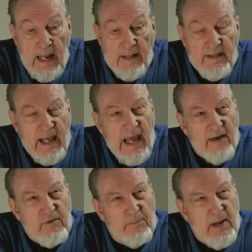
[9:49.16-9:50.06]
And they
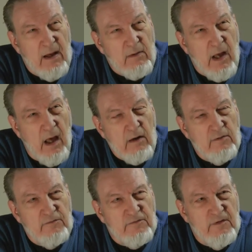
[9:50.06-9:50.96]
have about
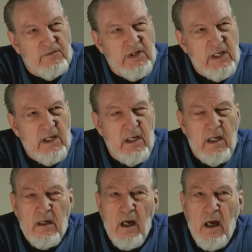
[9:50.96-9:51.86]

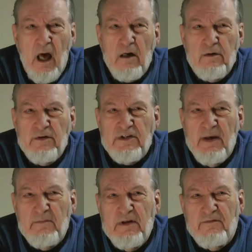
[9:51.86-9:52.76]
150,
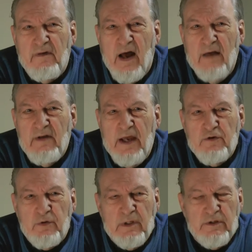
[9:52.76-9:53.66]
175
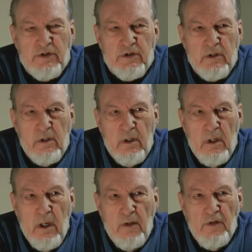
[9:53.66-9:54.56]
entrants.
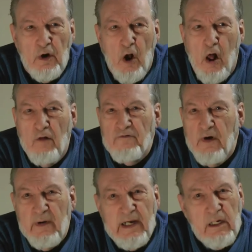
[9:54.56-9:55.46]
They're all
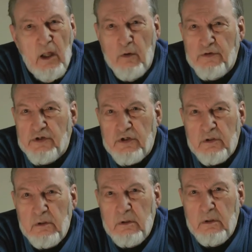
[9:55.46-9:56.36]
very close.